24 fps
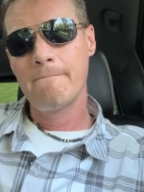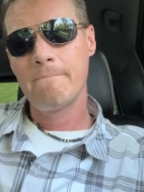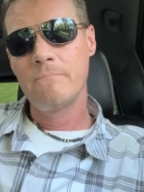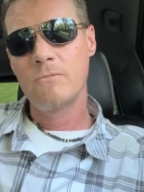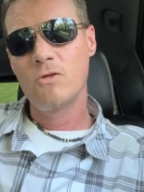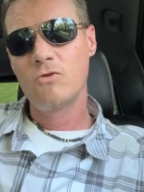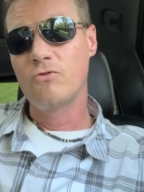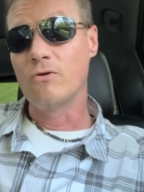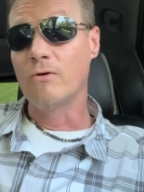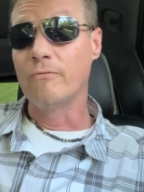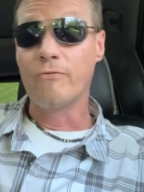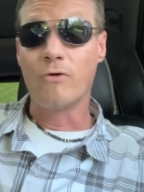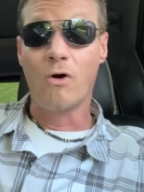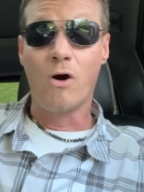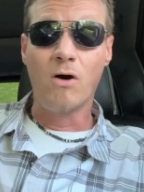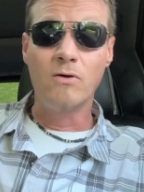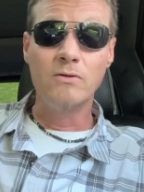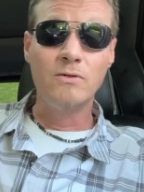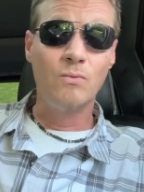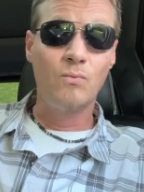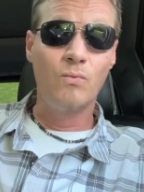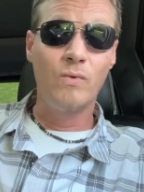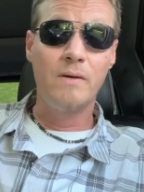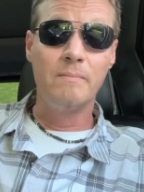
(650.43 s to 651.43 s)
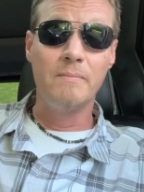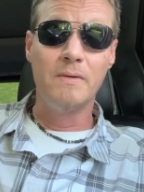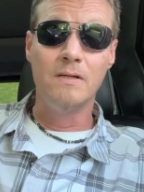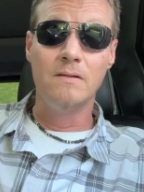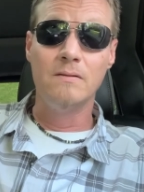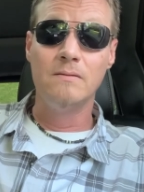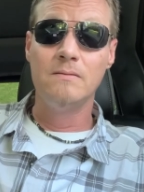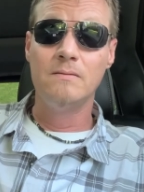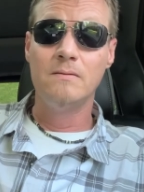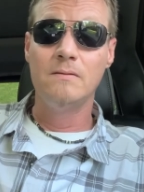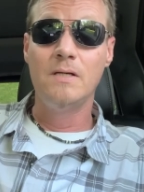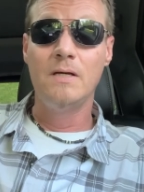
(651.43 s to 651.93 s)
So for all the women,
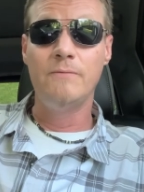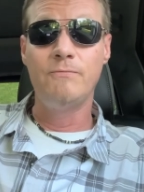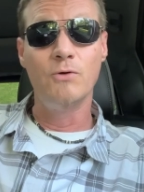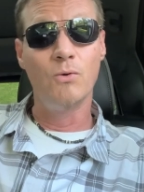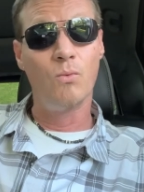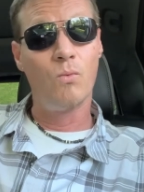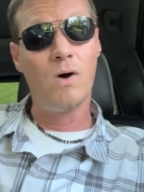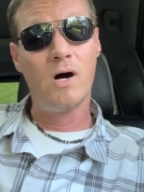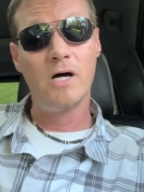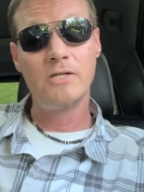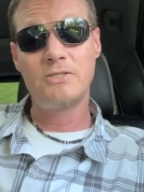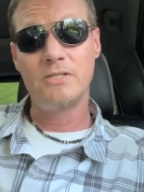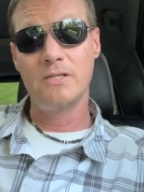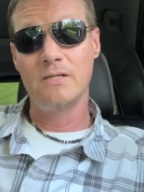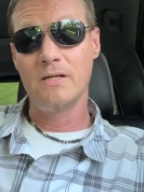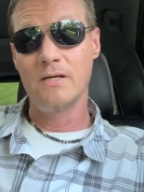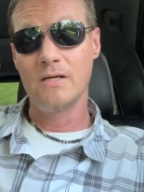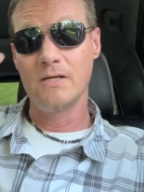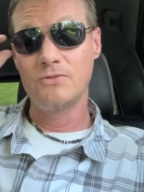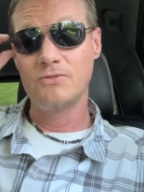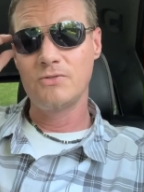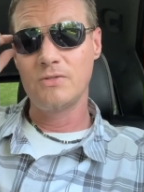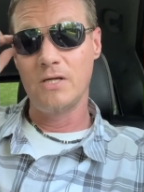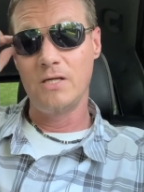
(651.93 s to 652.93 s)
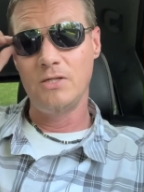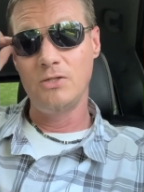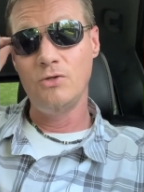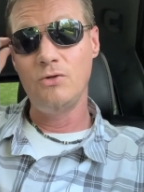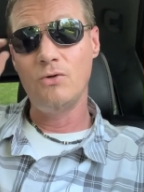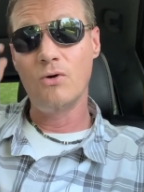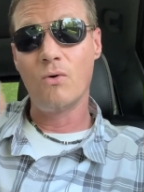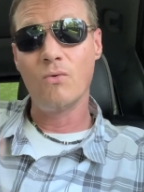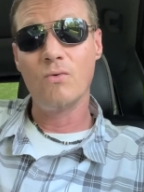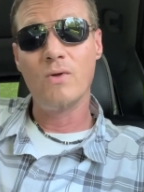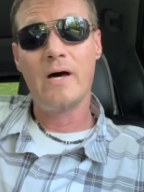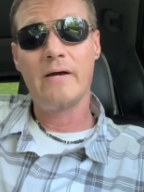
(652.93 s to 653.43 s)
if you're watching this and you
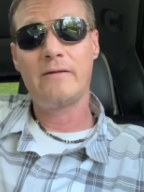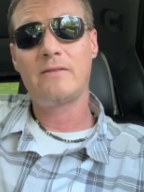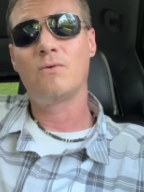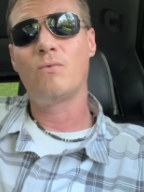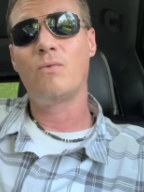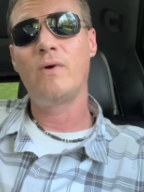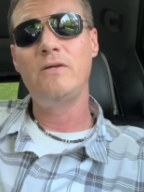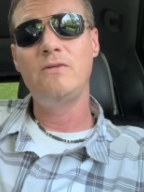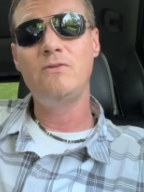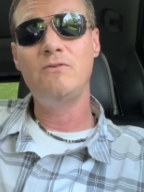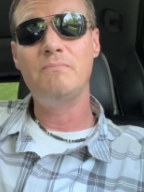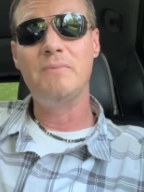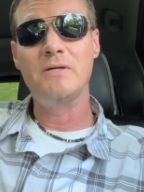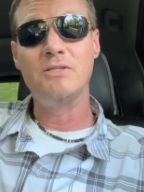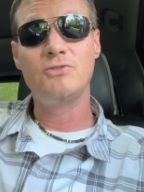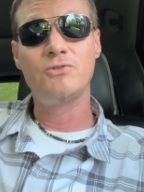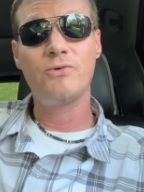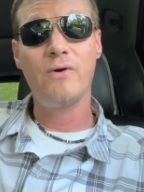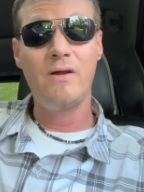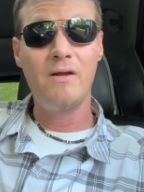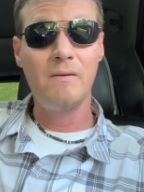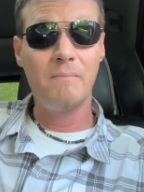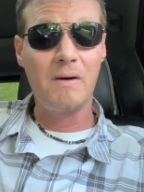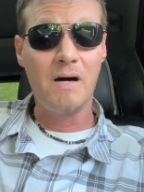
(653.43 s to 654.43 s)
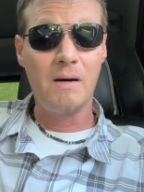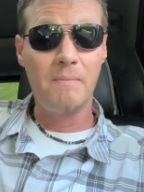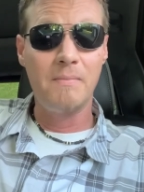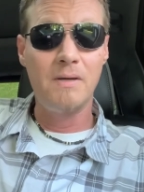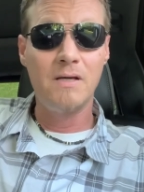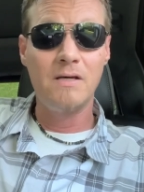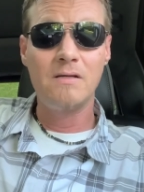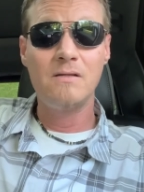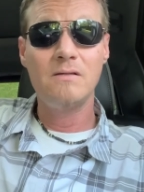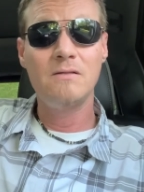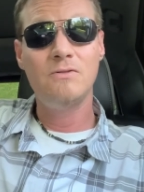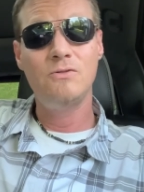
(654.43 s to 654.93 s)
don't like the way you've been treated by
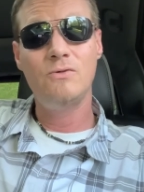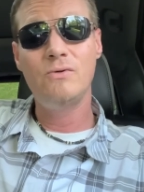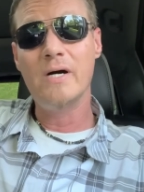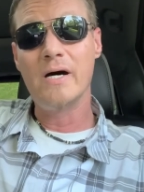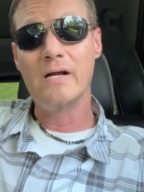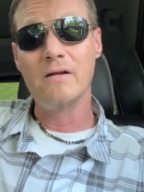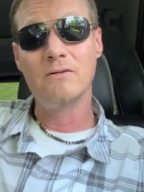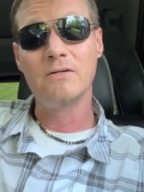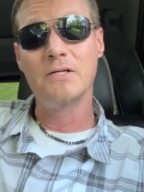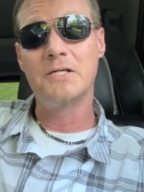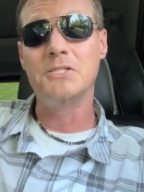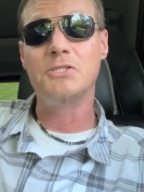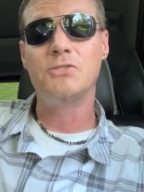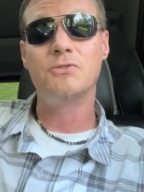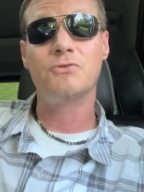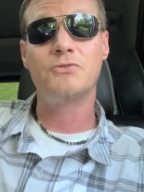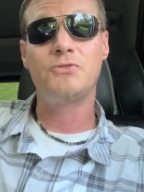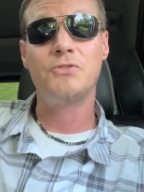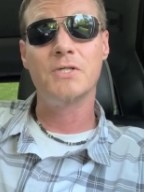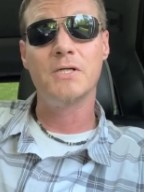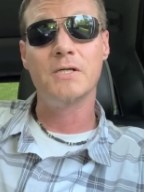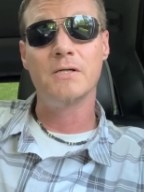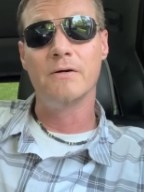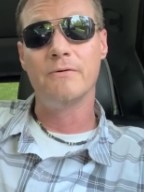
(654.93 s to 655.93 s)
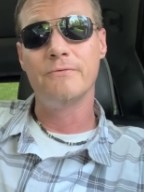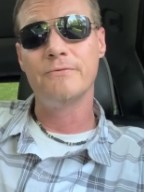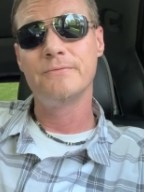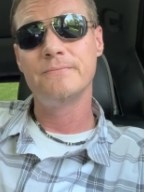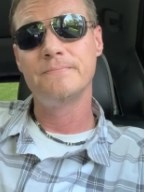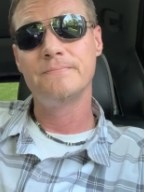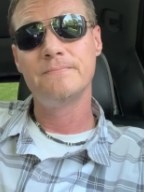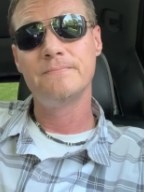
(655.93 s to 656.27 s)
men, you got to look at yourself.